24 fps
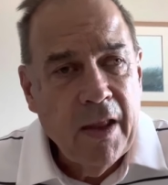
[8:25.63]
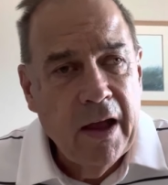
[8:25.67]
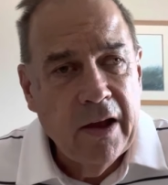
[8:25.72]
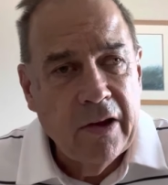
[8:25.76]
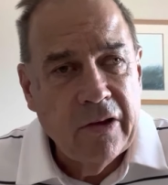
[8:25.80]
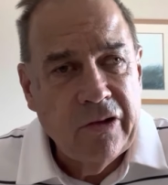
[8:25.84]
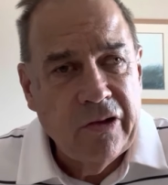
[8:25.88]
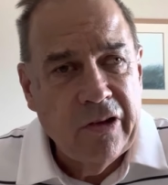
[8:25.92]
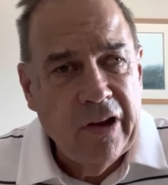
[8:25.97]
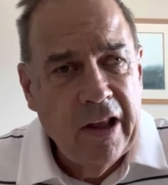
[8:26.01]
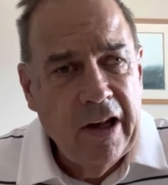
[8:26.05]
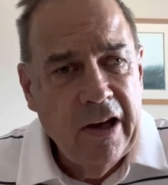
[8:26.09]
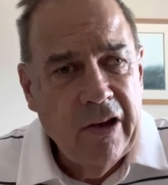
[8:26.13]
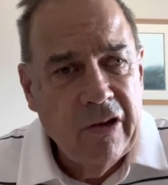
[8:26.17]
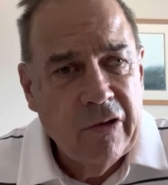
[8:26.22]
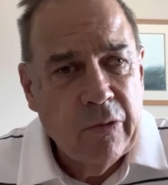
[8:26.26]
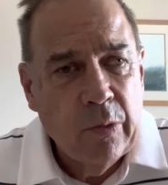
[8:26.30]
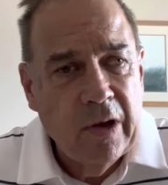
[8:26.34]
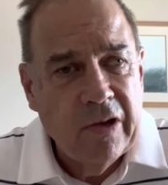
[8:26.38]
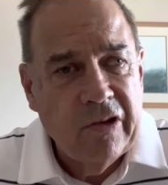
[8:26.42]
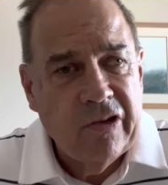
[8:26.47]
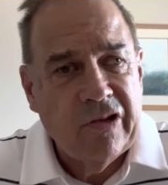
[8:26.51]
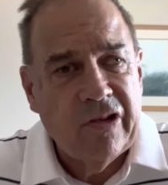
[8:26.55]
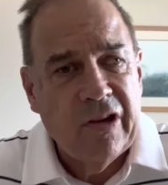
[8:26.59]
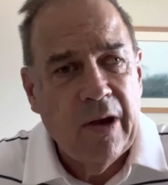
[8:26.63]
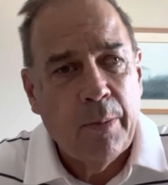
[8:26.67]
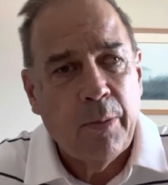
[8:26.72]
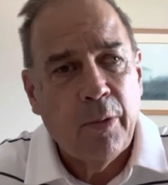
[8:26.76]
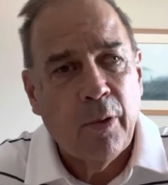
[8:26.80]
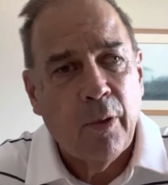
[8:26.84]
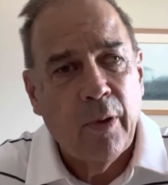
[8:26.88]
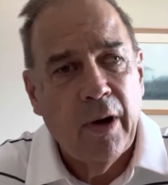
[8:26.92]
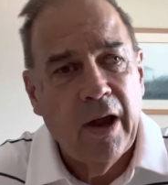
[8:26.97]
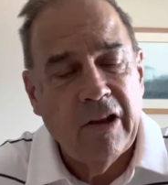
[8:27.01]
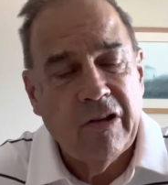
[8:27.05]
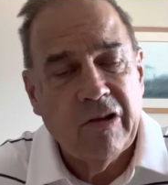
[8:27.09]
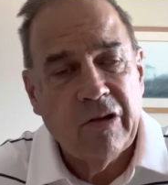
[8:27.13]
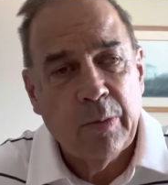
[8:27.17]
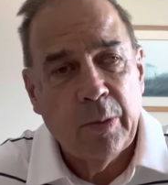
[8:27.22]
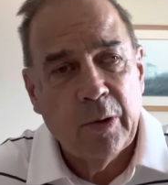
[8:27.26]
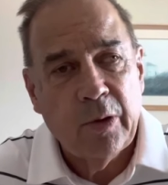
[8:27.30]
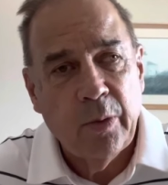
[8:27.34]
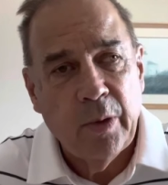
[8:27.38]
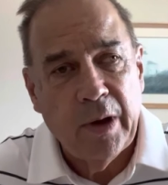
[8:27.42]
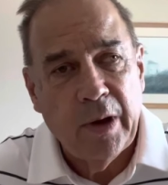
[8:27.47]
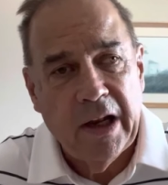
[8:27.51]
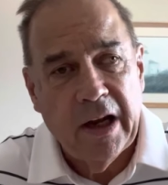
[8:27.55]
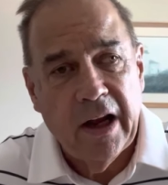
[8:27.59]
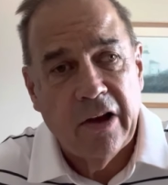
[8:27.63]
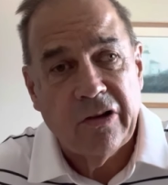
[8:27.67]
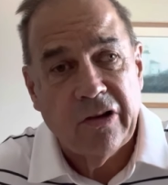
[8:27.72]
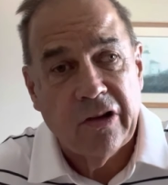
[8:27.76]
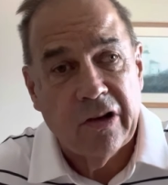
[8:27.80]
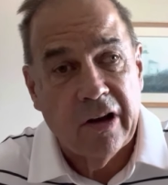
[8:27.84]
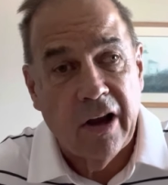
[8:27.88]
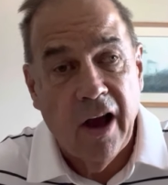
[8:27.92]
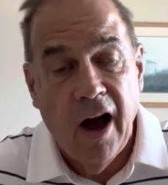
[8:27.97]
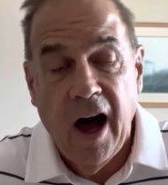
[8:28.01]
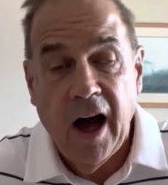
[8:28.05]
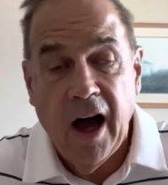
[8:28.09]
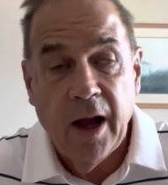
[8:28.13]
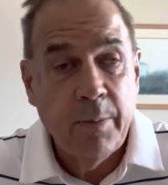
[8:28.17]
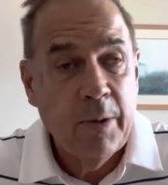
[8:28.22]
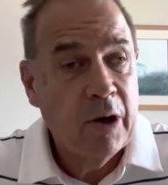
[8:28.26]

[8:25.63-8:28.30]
Sin is what separates between us and God.